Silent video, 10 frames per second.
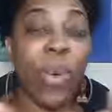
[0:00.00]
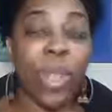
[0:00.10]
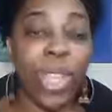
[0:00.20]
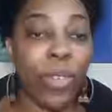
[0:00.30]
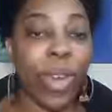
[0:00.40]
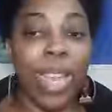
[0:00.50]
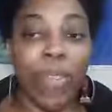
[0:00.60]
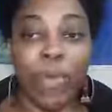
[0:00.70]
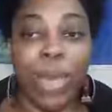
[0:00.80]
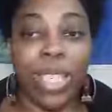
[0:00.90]
only great
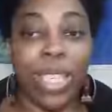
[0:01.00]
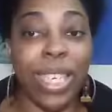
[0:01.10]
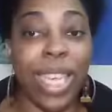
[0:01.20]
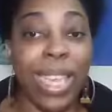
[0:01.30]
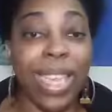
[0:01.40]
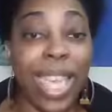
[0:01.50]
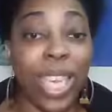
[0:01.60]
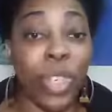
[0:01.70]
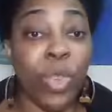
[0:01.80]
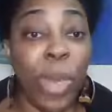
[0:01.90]
information that
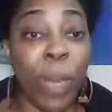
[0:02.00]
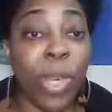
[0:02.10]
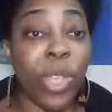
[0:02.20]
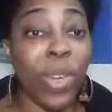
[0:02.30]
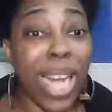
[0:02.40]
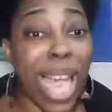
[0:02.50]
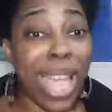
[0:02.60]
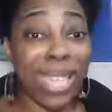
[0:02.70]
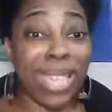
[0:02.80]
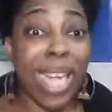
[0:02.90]
you'll be able to
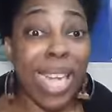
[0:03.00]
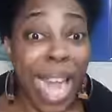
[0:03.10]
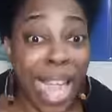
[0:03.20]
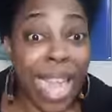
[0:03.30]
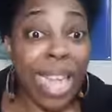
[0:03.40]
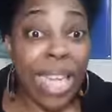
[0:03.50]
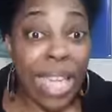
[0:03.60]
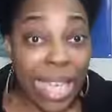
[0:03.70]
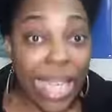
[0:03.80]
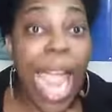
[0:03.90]
utilize like
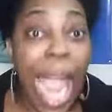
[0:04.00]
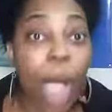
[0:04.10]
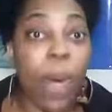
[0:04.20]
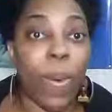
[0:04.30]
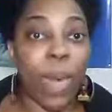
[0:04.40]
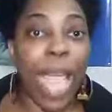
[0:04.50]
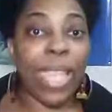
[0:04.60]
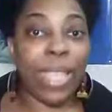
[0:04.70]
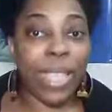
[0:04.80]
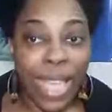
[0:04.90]
now
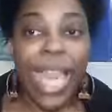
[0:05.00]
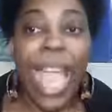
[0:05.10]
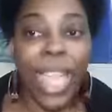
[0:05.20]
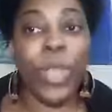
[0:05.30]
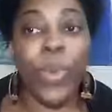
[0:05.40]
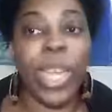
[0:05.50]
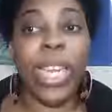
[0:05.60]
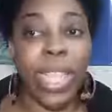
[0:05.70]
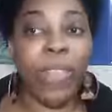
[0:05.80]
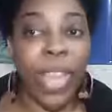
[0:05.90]
like today you can
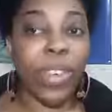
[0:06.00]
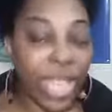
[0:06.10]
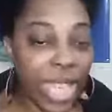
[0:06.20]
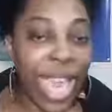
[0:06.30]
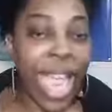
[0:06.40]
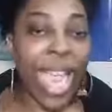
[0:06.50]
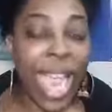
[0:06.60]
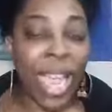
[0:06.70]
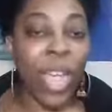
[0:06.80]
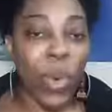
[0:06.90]
leave here today
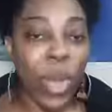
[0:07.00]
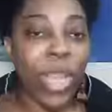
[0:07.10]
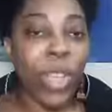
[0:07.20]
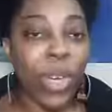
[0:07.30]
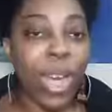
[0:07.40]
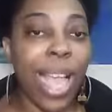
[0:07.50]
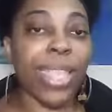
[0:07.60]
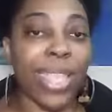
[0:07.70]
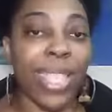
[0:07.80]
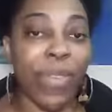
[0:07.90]
and go and
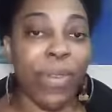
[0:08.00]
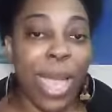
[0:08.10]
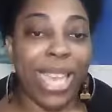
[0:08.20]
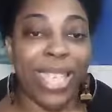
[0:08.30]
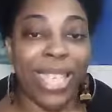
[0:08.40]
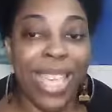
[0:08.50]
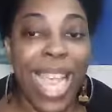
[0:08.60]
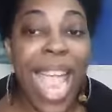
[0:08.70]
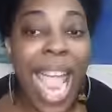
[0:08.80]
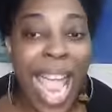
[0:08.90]
utilize this information
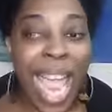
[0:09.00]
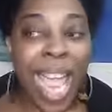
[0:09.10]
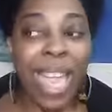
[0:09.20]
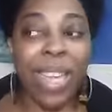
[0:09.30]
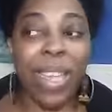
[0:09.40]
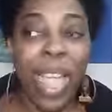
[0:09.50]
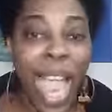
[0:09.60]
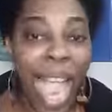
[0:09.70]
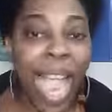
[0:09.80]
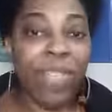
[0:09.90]
and
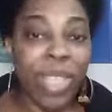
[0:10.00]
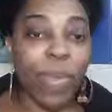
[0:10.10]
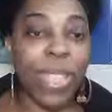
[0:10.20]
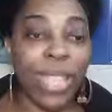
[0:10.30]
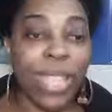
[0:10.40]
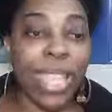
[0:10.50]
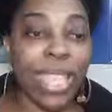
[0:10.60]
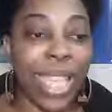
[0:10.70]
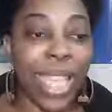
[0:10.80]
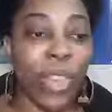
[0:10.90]
have some
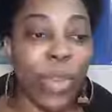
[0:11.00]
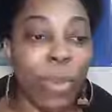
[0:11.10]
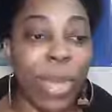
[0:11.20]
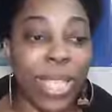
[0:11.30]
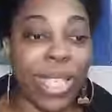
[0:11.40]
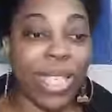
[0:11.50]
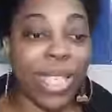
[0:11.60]
success in your business